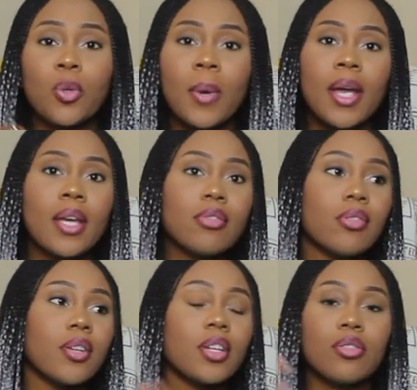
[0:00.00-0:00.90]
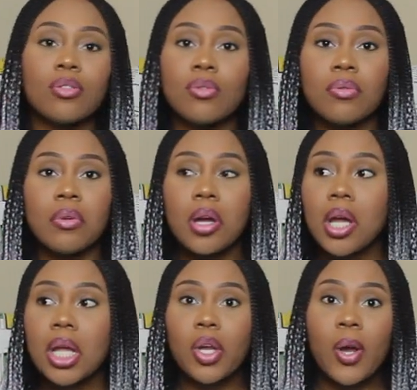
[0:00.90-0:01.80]
twist. You can do
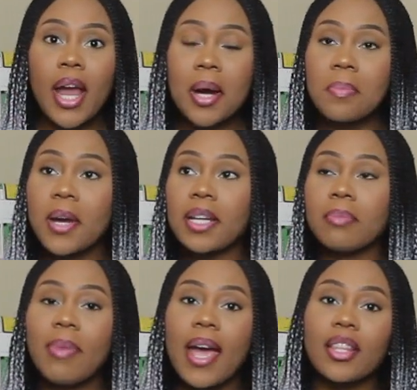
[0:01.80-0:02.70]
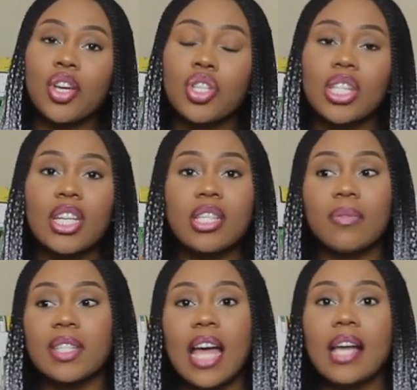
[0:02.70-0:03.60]
your hair braided back. There's tons
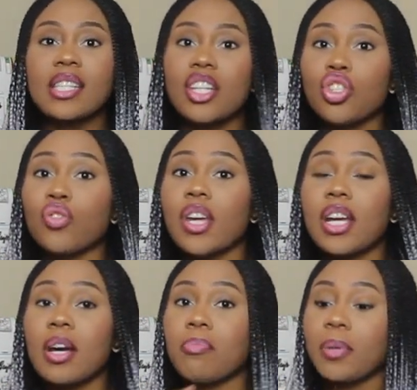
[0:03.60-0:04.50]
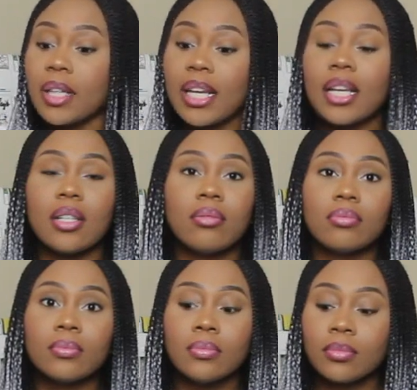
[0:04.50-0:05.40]
of styles that you can complete
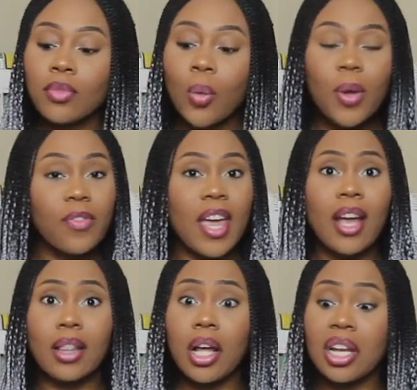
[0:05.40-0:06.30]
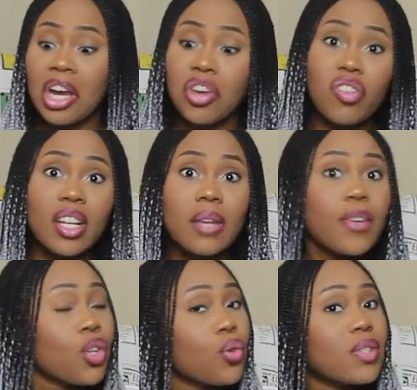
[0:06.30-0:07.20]
with kinky long hair. You can
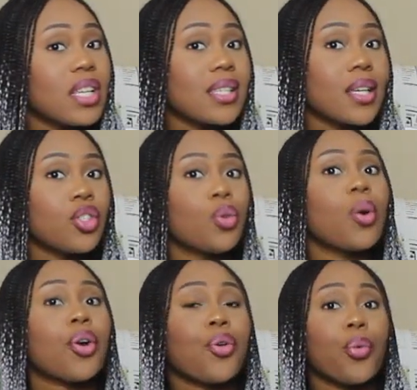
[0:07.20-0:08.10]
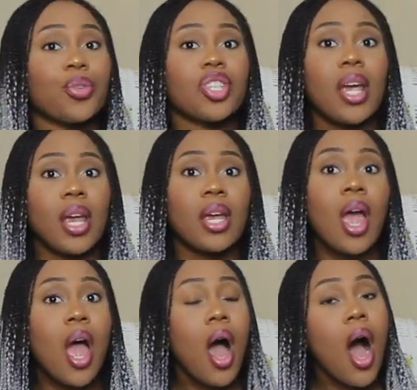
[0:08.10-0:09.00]
even use this and do a crochet
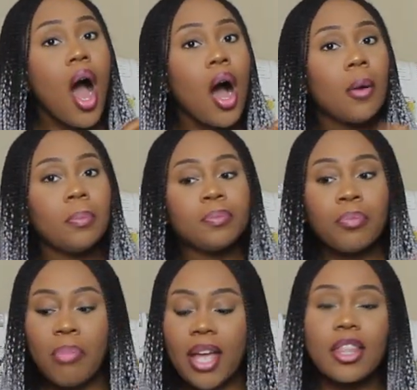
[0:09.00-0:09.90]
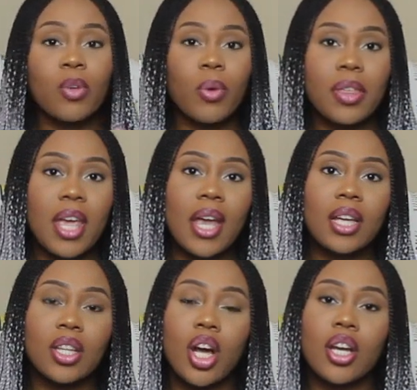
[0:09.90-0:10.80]
method with
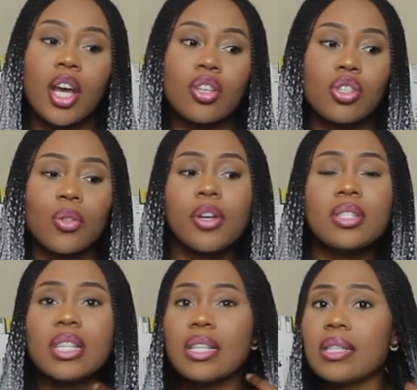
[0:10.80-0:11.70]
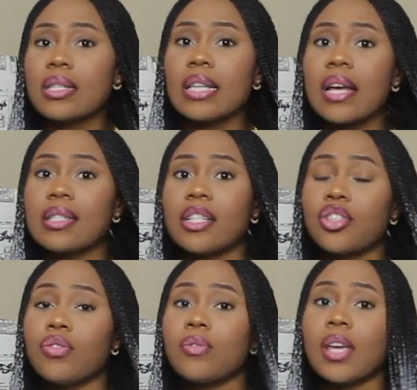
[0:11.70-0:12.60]
kinky long hair. So there's tons of styles
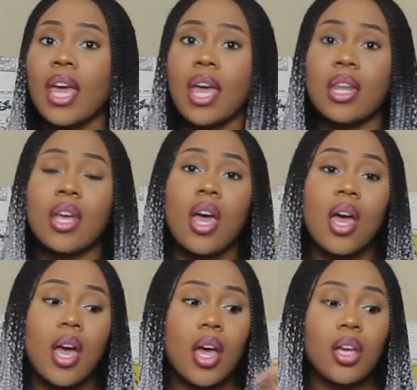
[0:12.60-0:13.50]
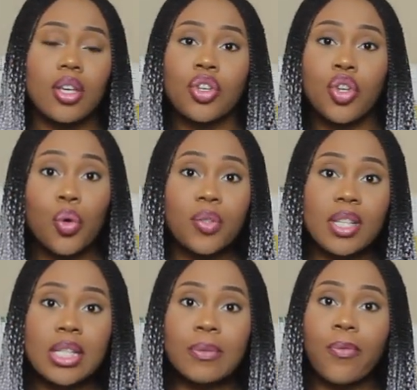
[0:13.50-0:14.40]
that you can use
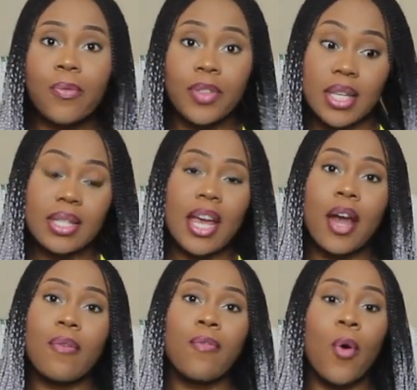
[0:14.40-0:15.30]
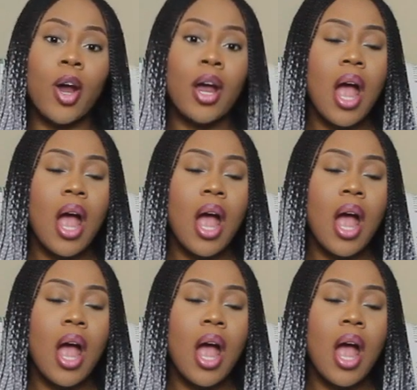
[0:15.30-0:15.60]
this hair for.